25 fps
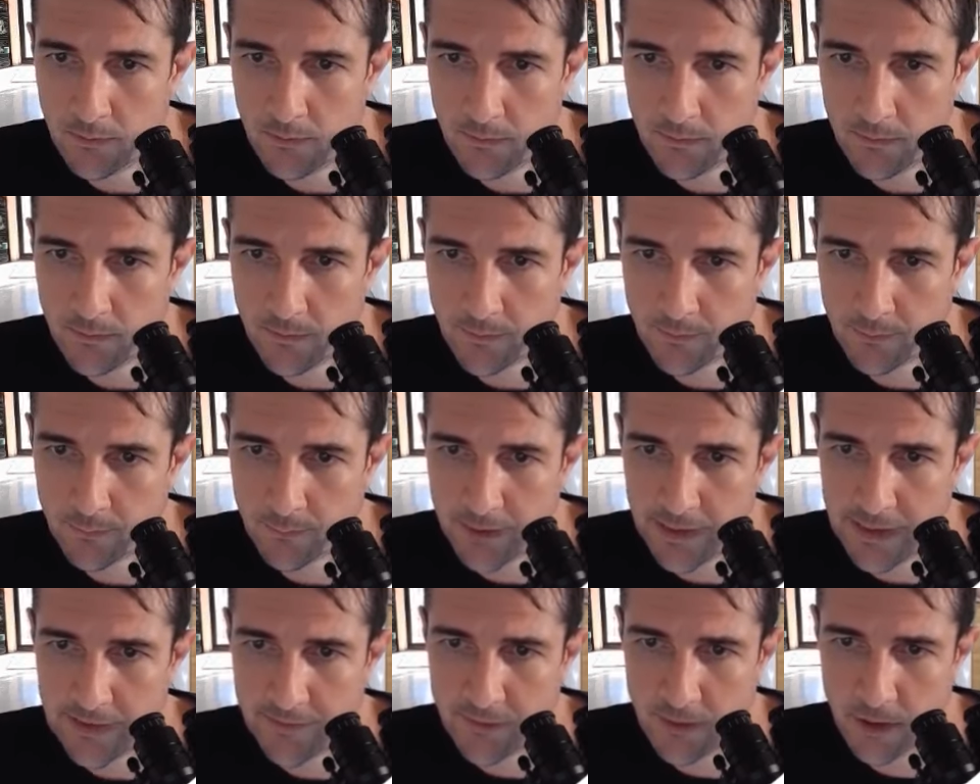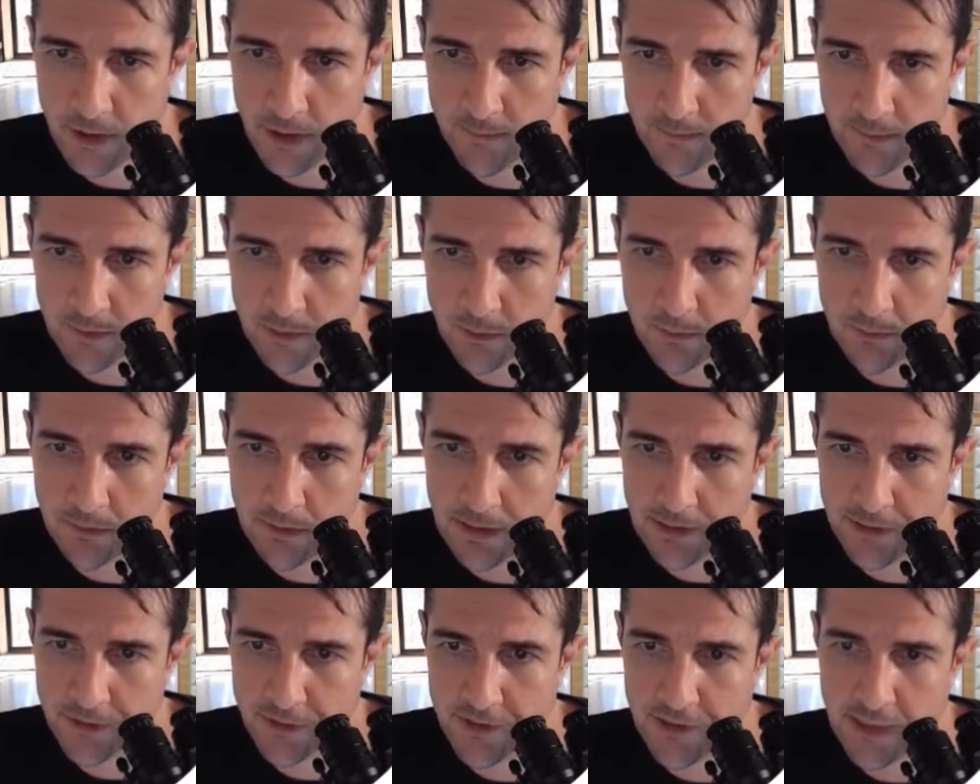3-terminal
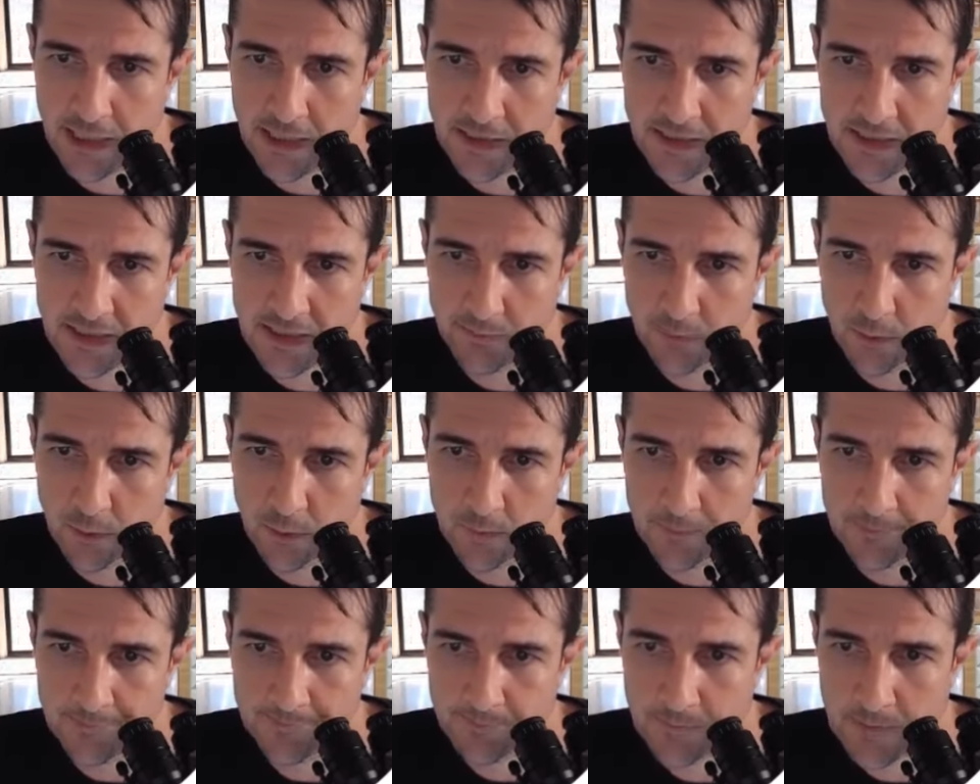adjustable.